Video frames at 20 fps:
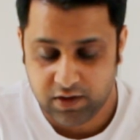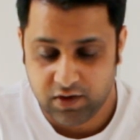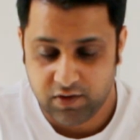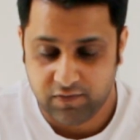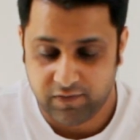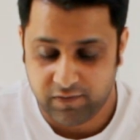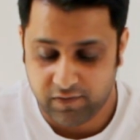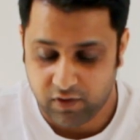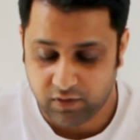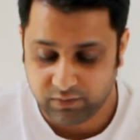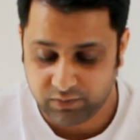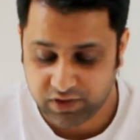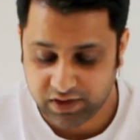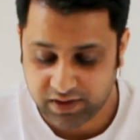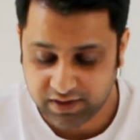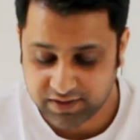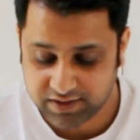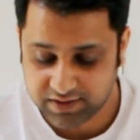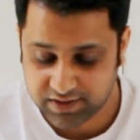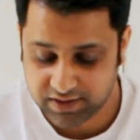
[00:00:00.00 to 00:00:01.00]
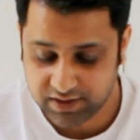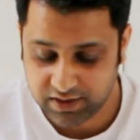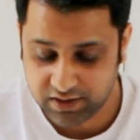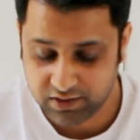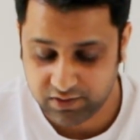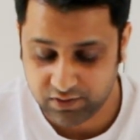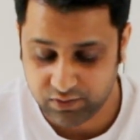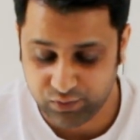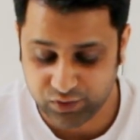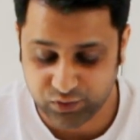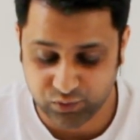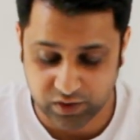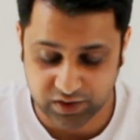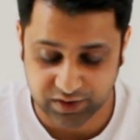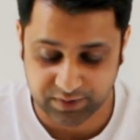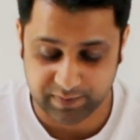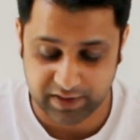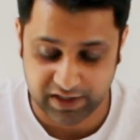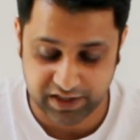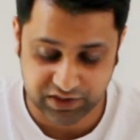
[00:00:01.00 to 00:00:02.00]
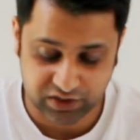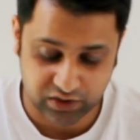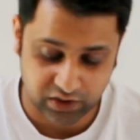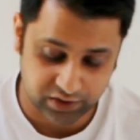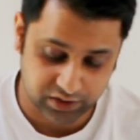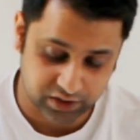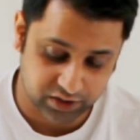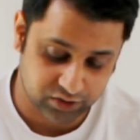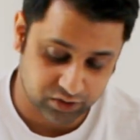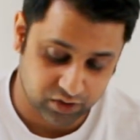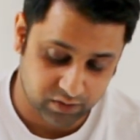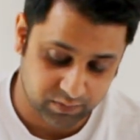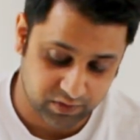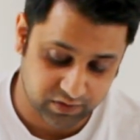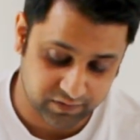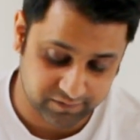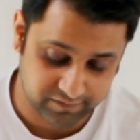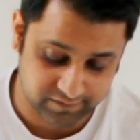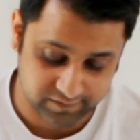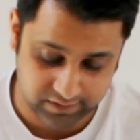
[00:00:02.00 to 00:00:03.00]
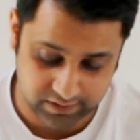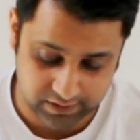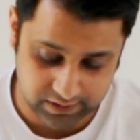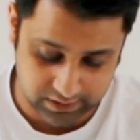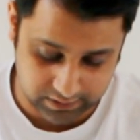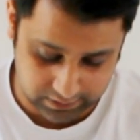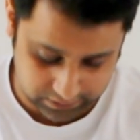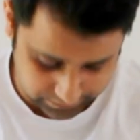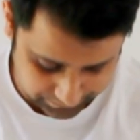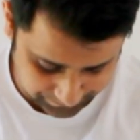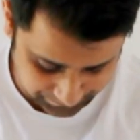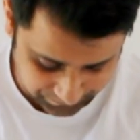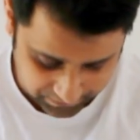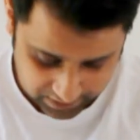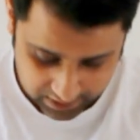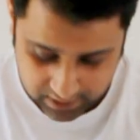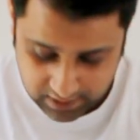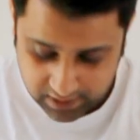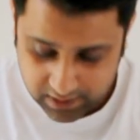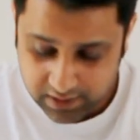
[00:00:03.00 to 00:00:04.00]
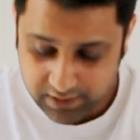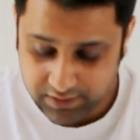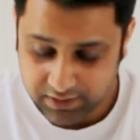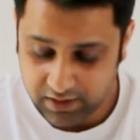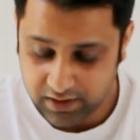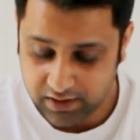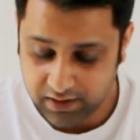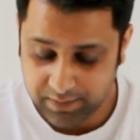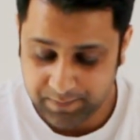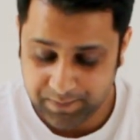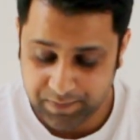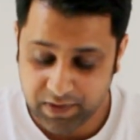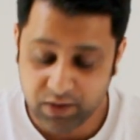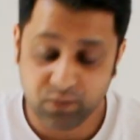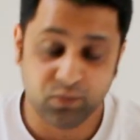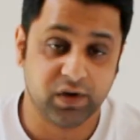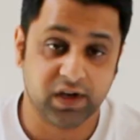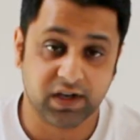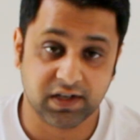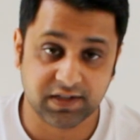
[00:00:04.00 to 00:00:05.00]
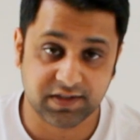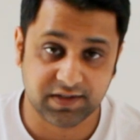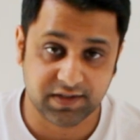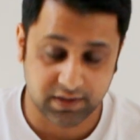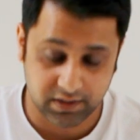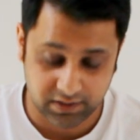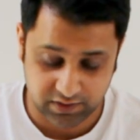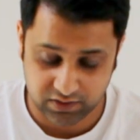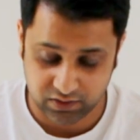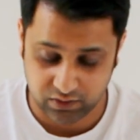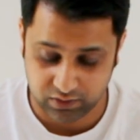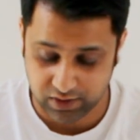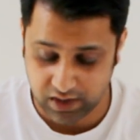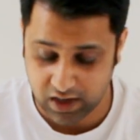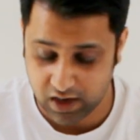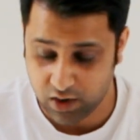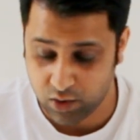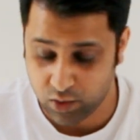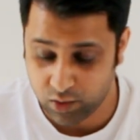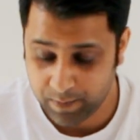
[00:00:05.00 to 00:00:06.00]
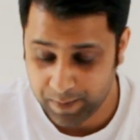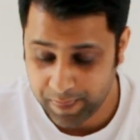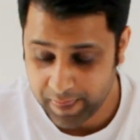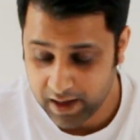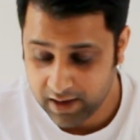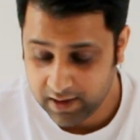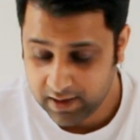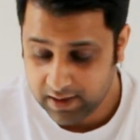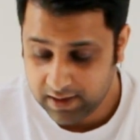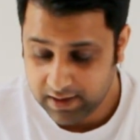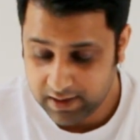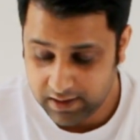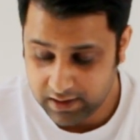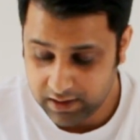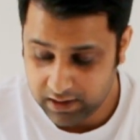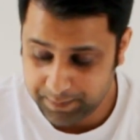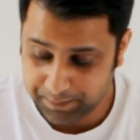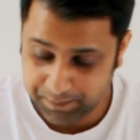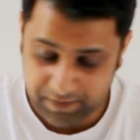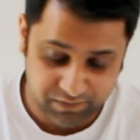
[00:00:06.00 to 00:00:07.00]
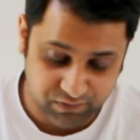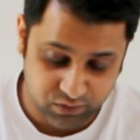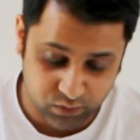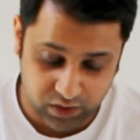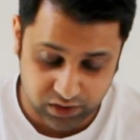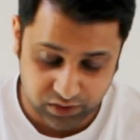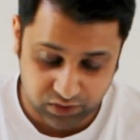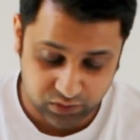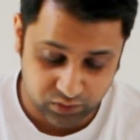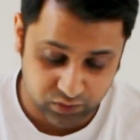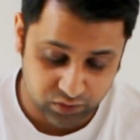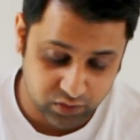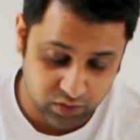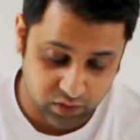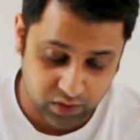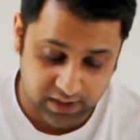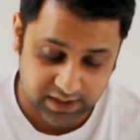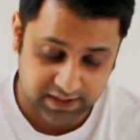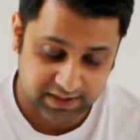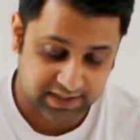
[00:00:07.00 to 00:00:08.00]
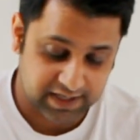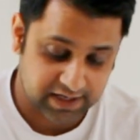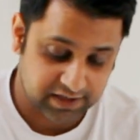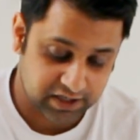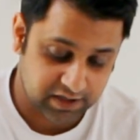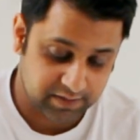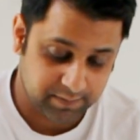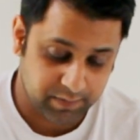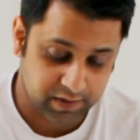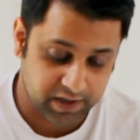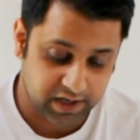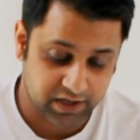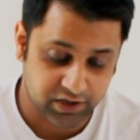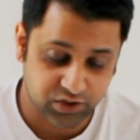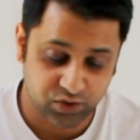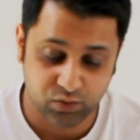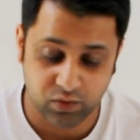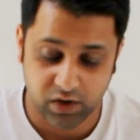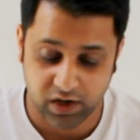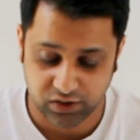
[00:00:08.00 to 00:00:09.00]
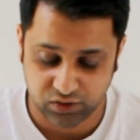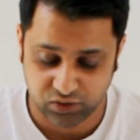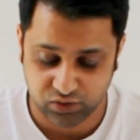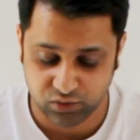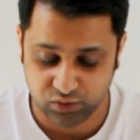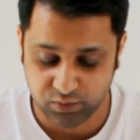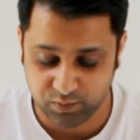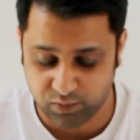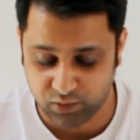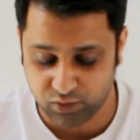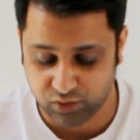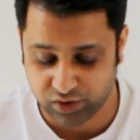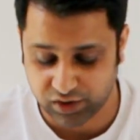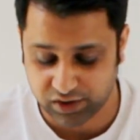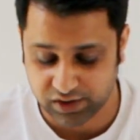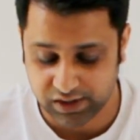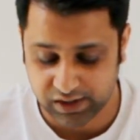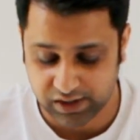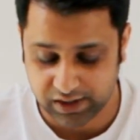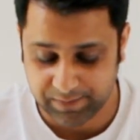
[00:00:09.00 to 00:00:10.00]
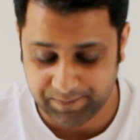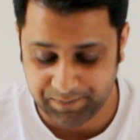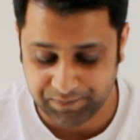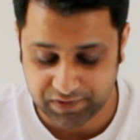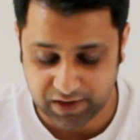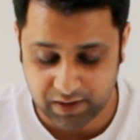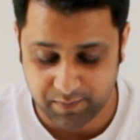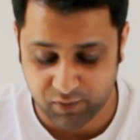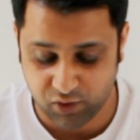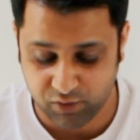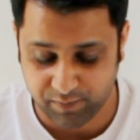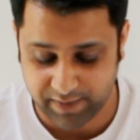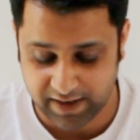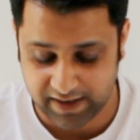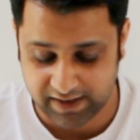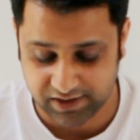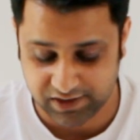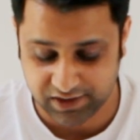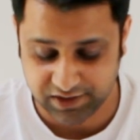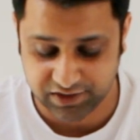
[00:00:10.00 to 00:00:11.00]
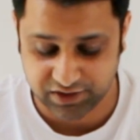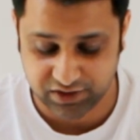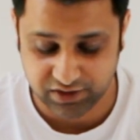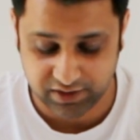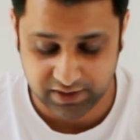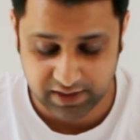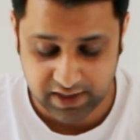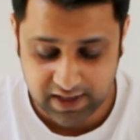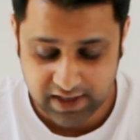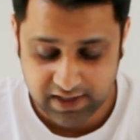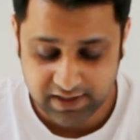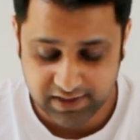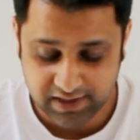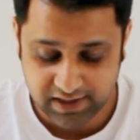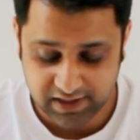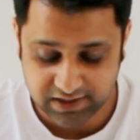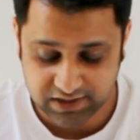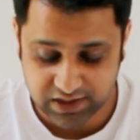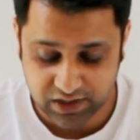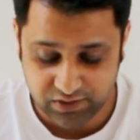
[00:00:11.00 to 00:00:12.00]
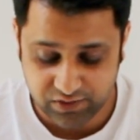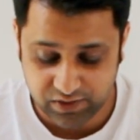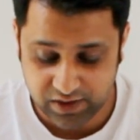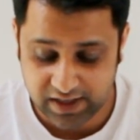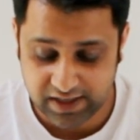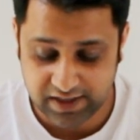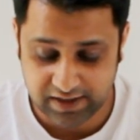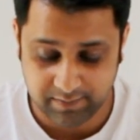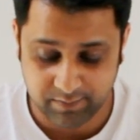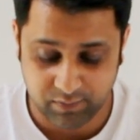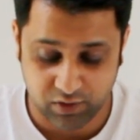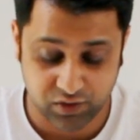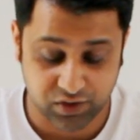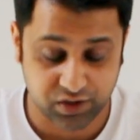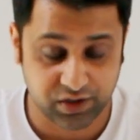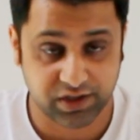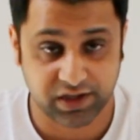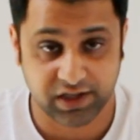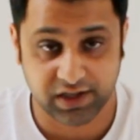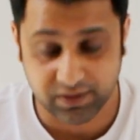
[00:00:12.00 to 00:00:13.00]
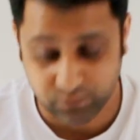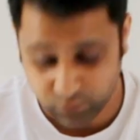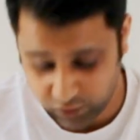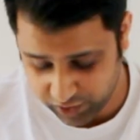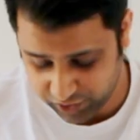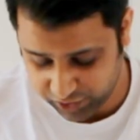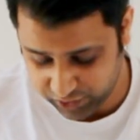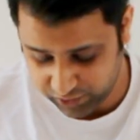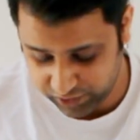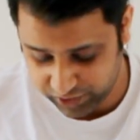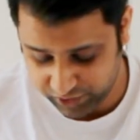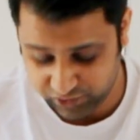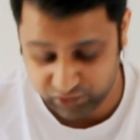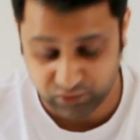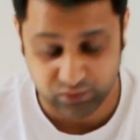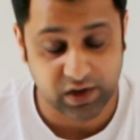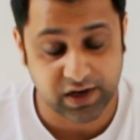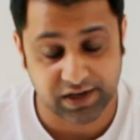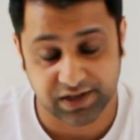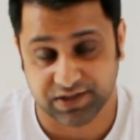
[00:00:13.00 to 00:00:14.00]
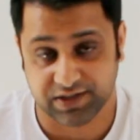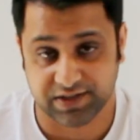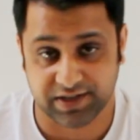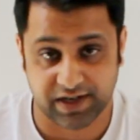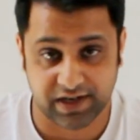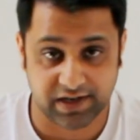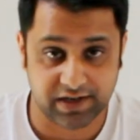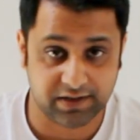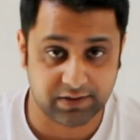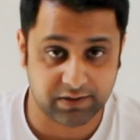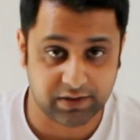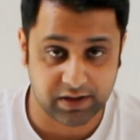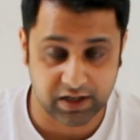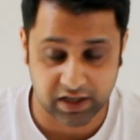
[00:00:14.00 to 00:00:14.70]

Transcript: foam things which was placed on the top of the wings. So now if you want to go on a setup and you want to put the propellers, there is a really important thing what you need to understand